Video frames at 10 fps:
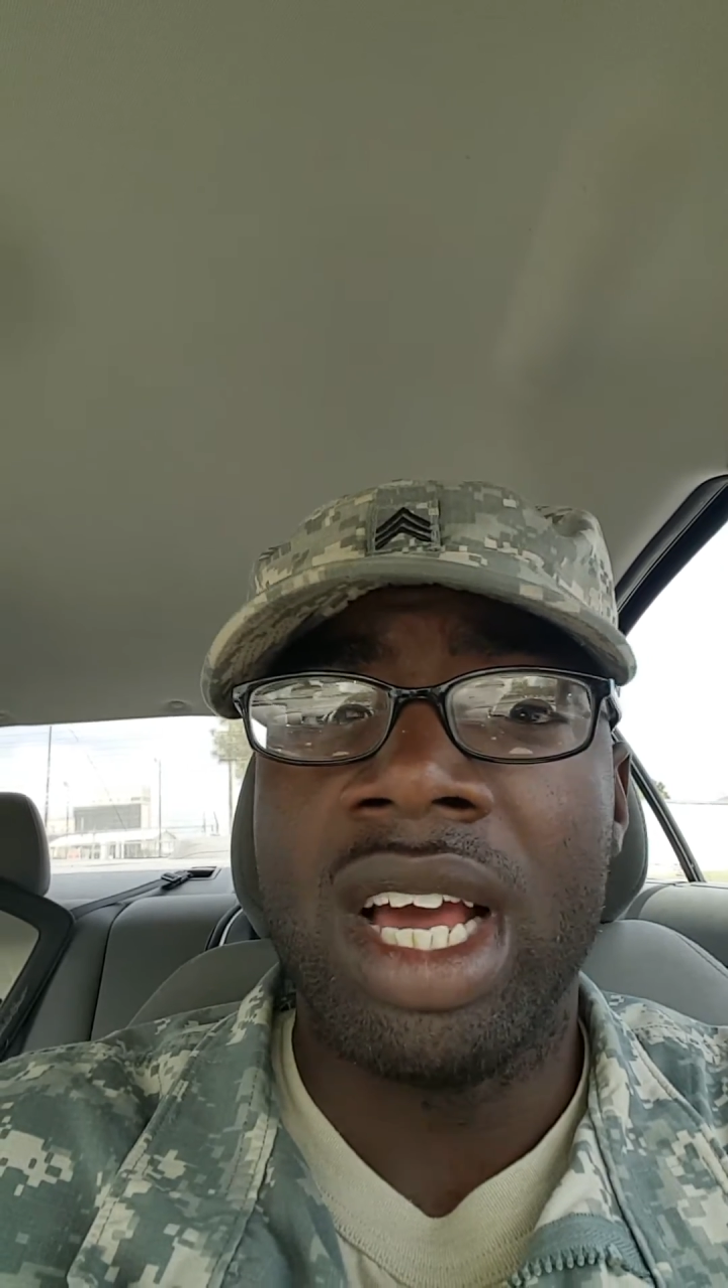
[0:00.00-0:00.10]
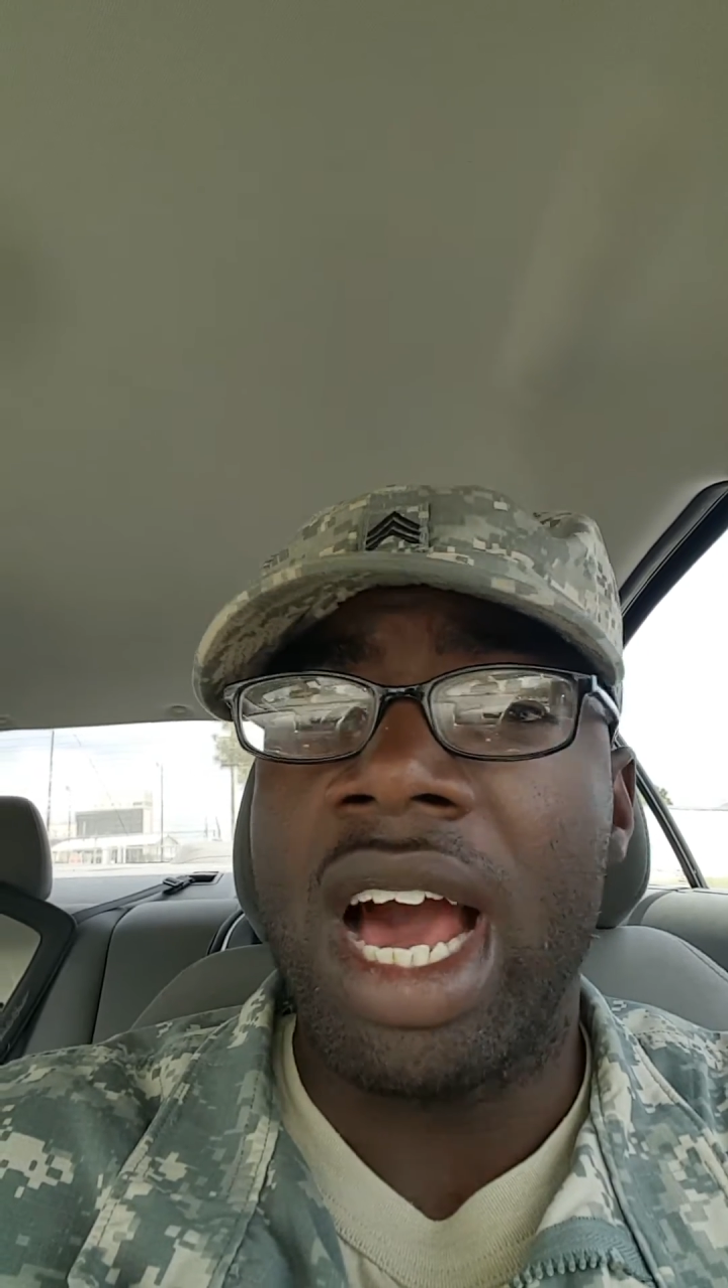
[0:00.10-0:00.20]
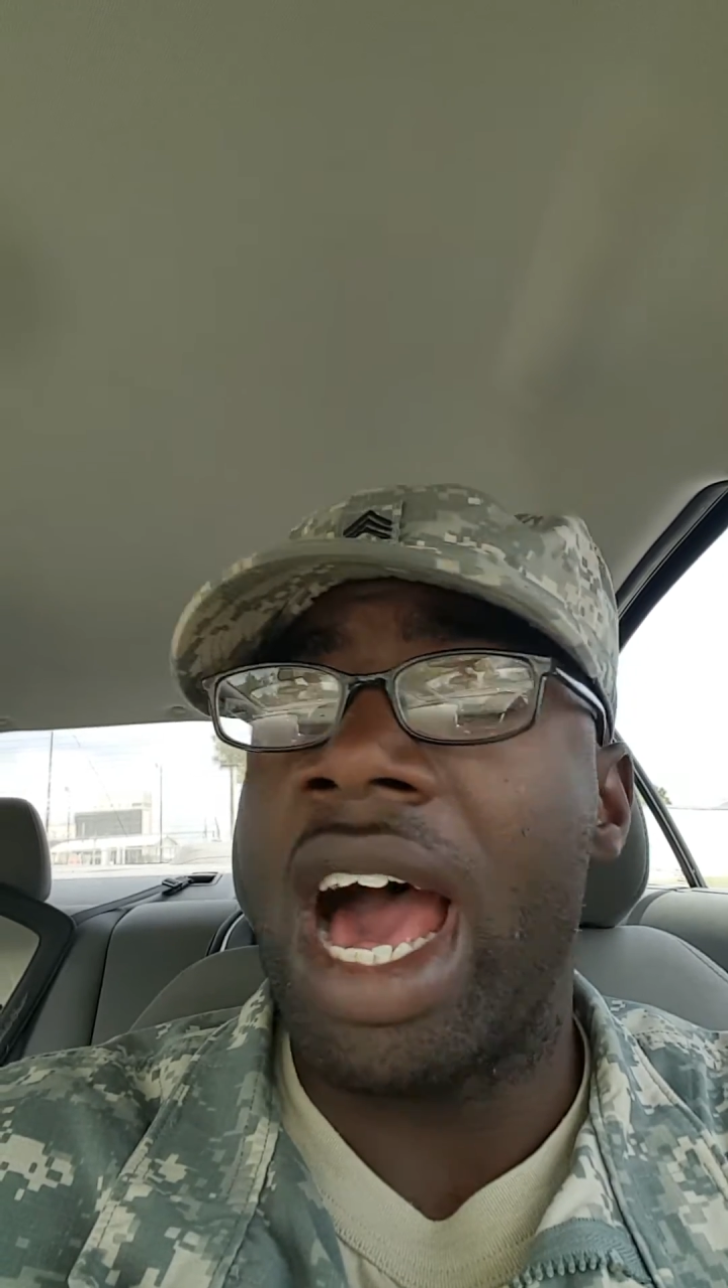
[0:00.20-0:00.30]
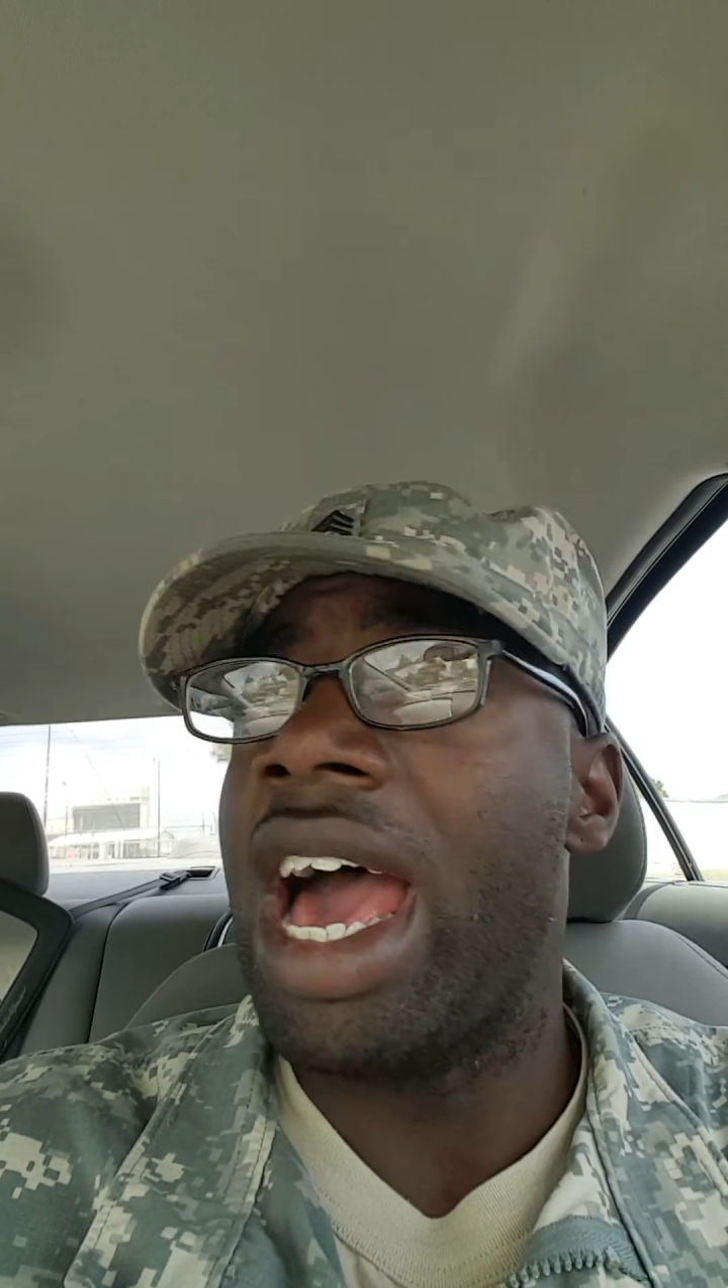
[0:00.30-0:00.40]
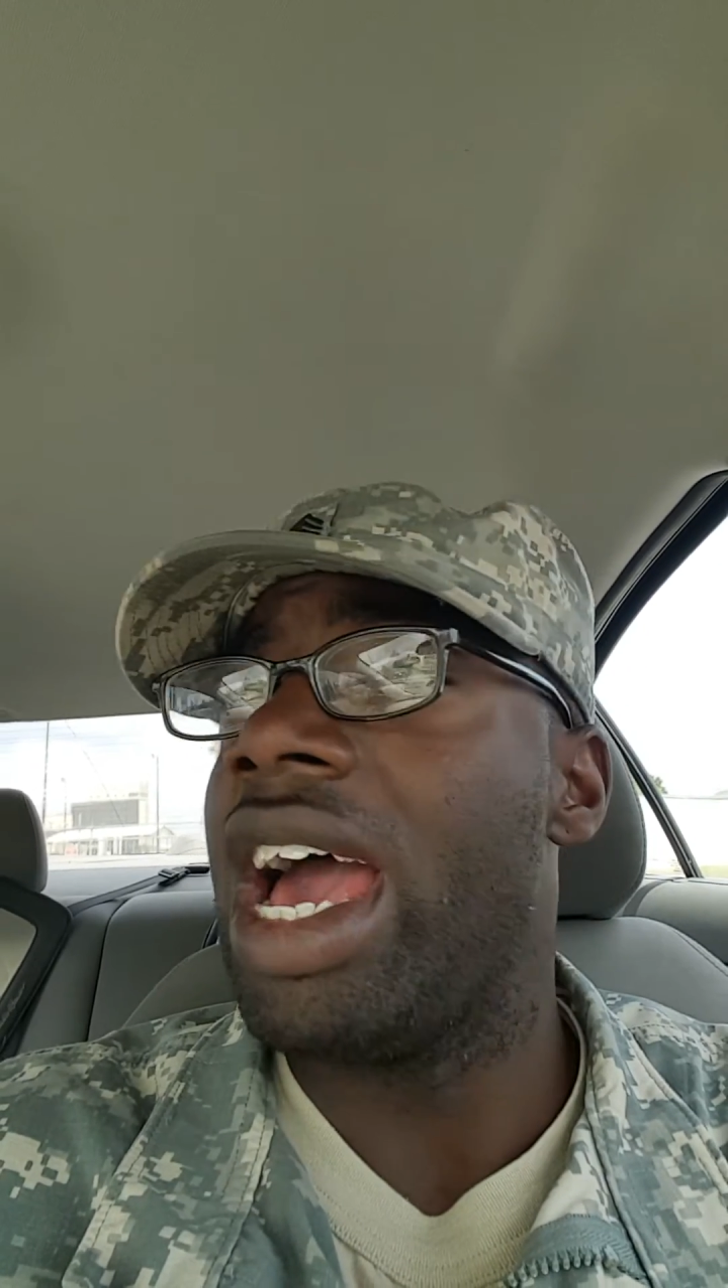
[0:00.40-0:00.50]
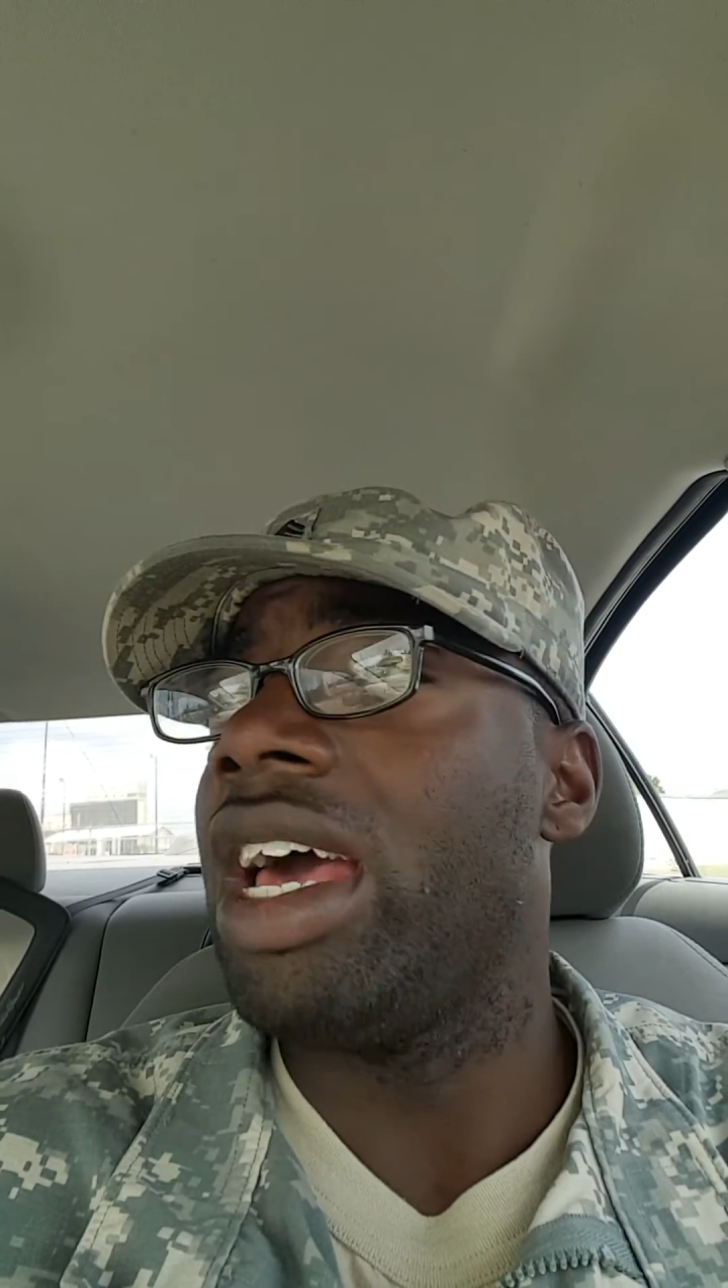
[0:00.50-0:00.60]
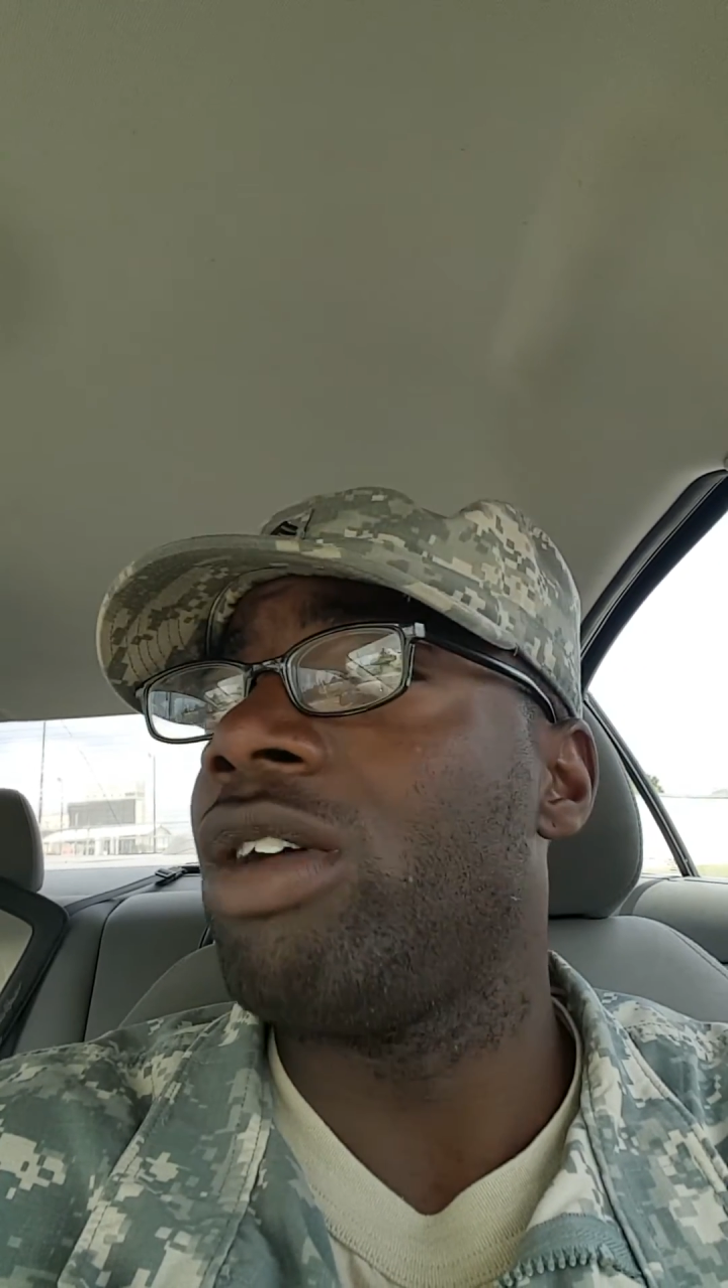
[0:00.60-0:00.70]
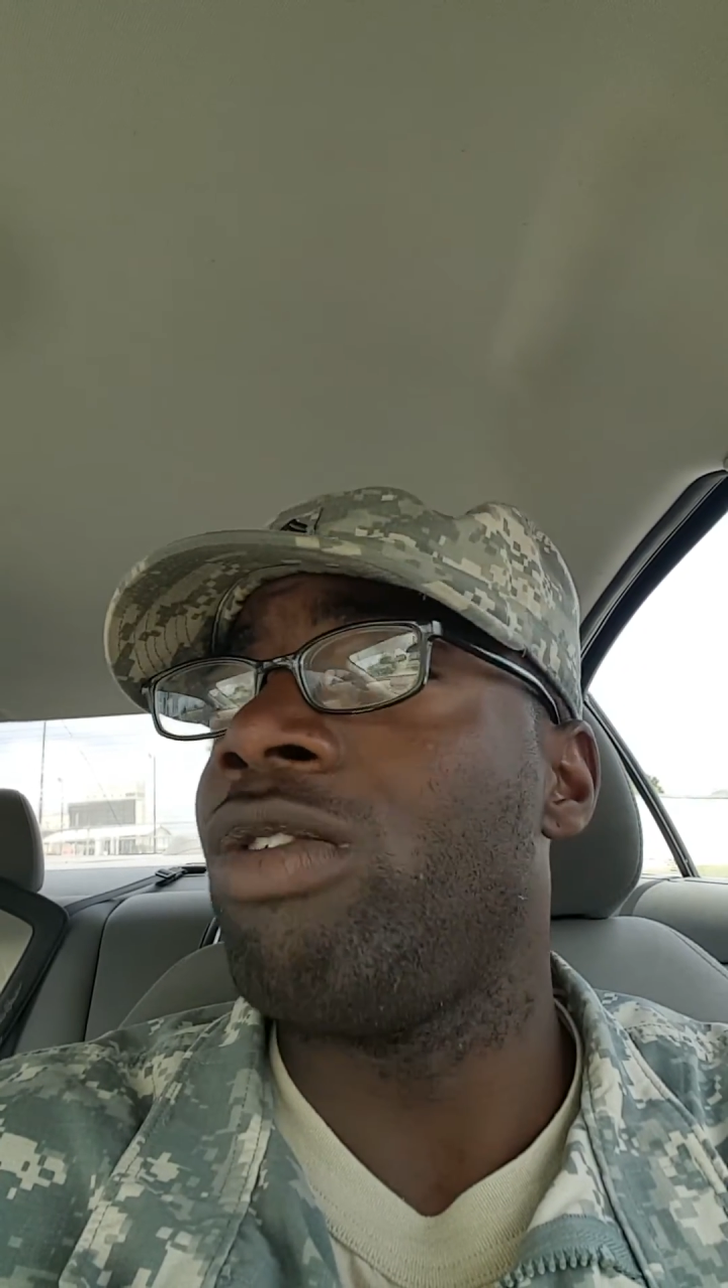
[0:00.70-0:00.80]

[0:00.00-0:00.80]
I had a